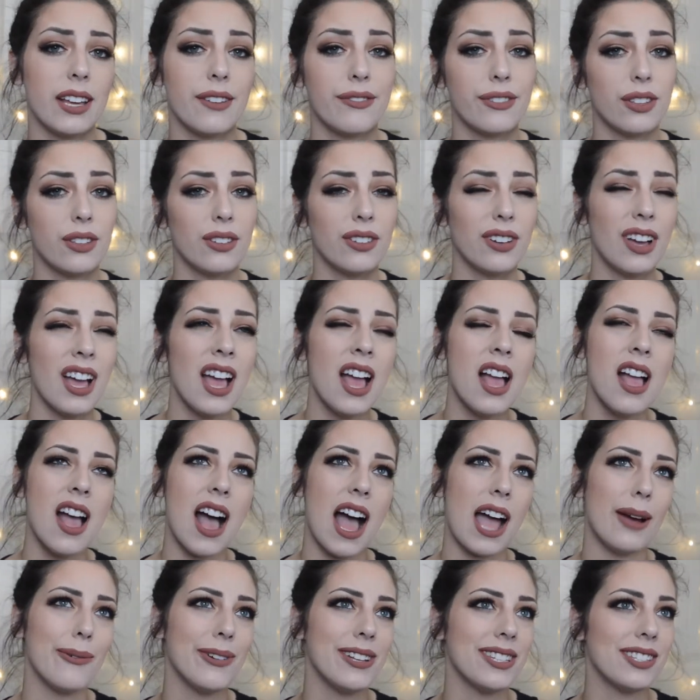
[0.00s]
If you,
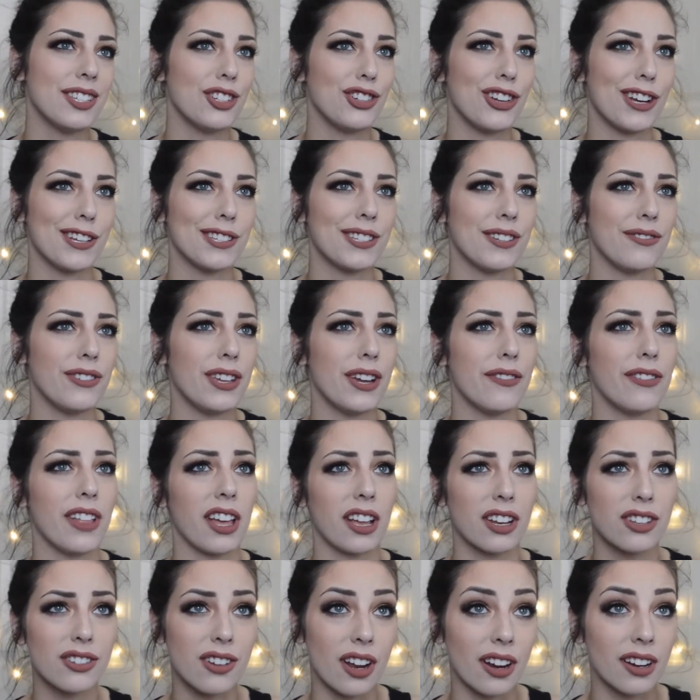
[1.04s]
I wouldn't suggest if you have
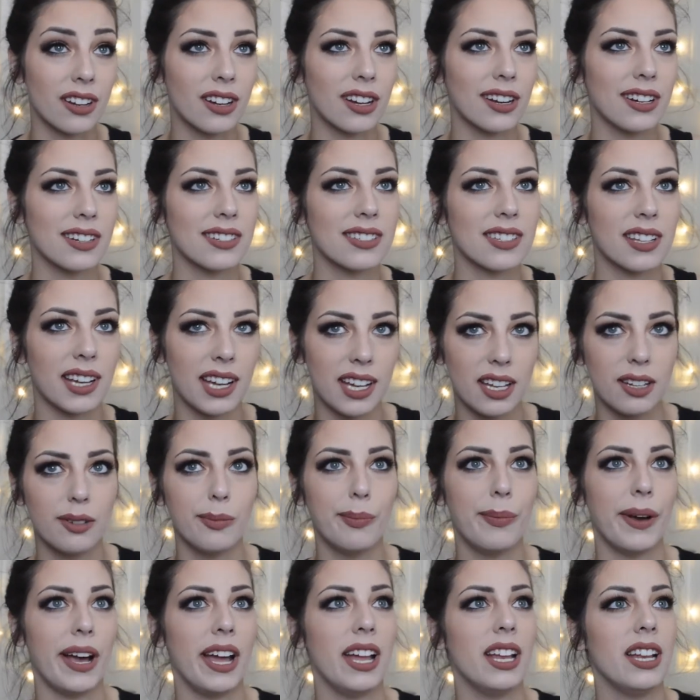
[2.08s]
like darker skin,
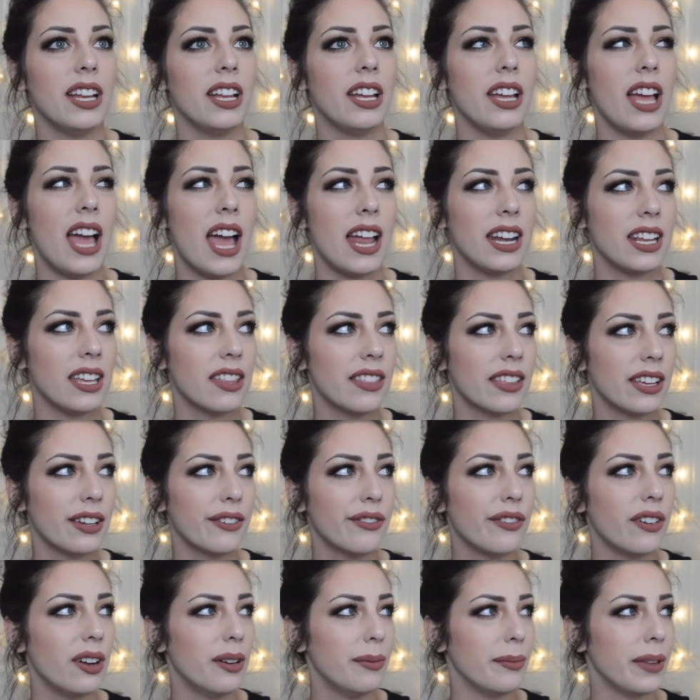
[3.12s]
but anything
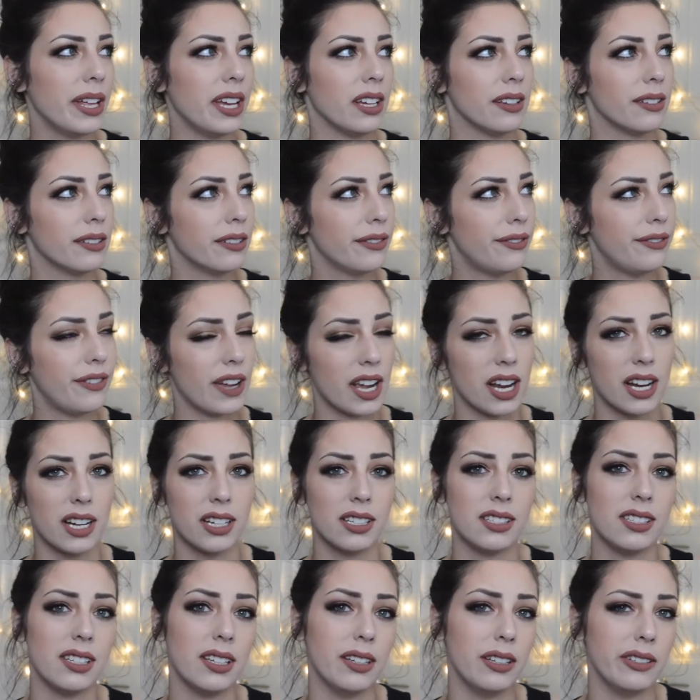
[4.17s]
from like fair
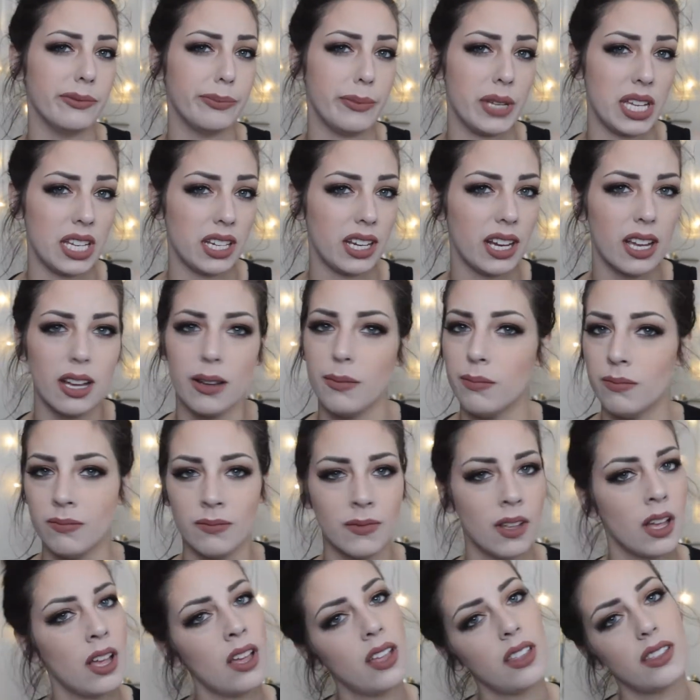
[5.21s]
to medium,
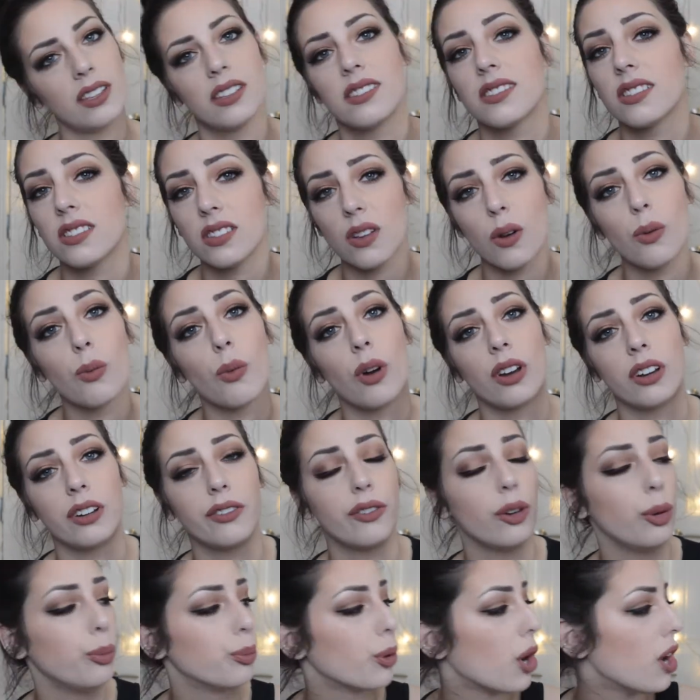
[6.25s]
this is a
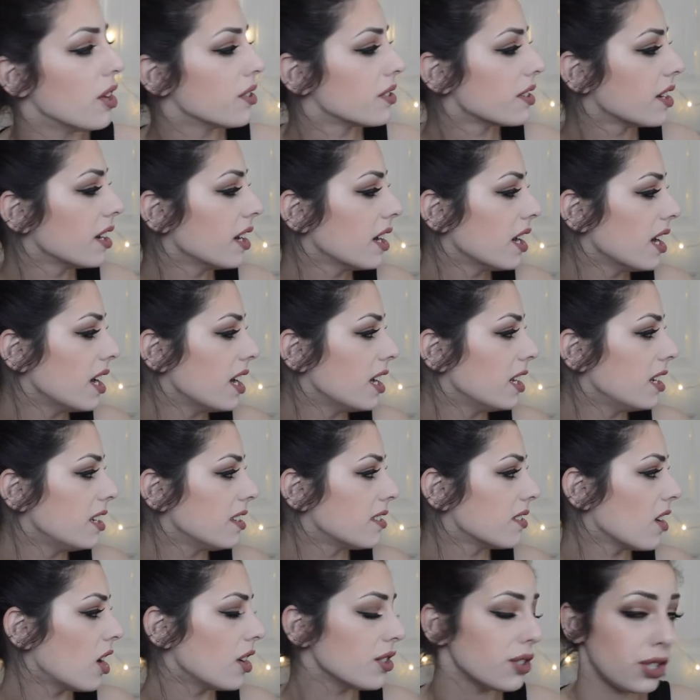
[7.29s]
wonderful bronzer. It
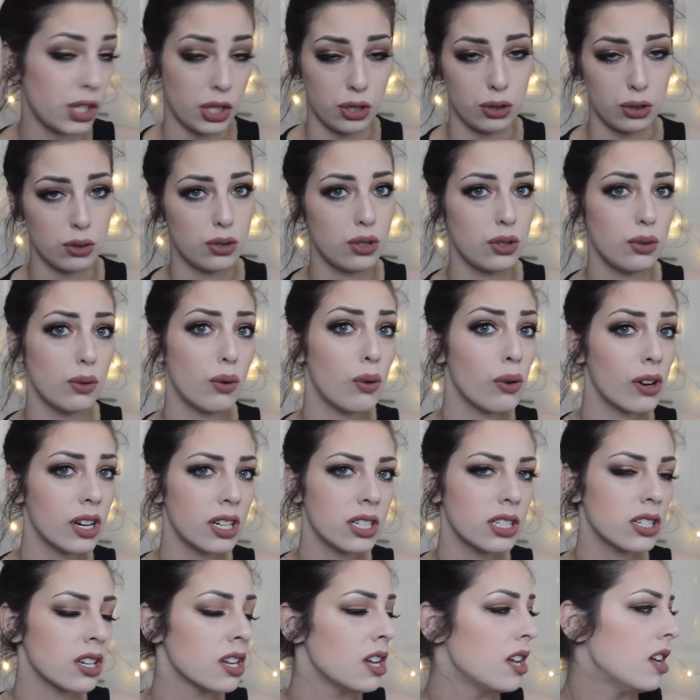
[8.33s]
is not too, too
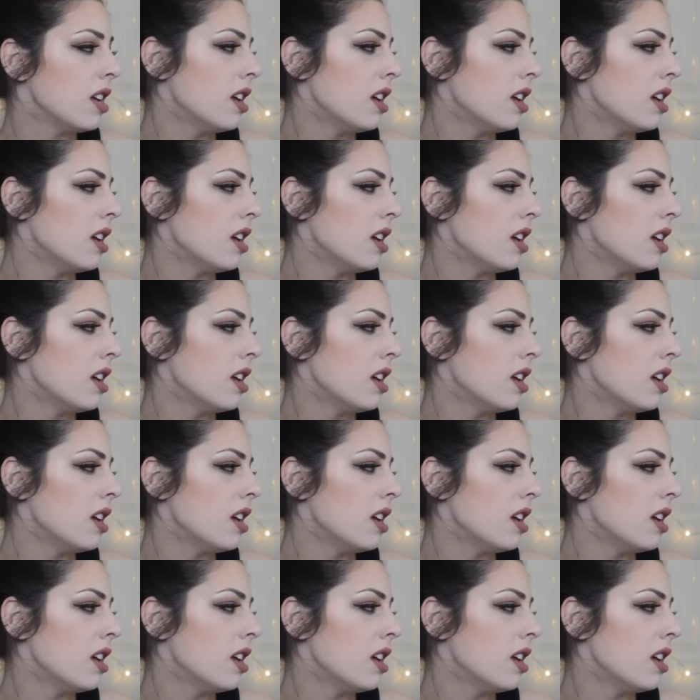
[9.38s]
orange.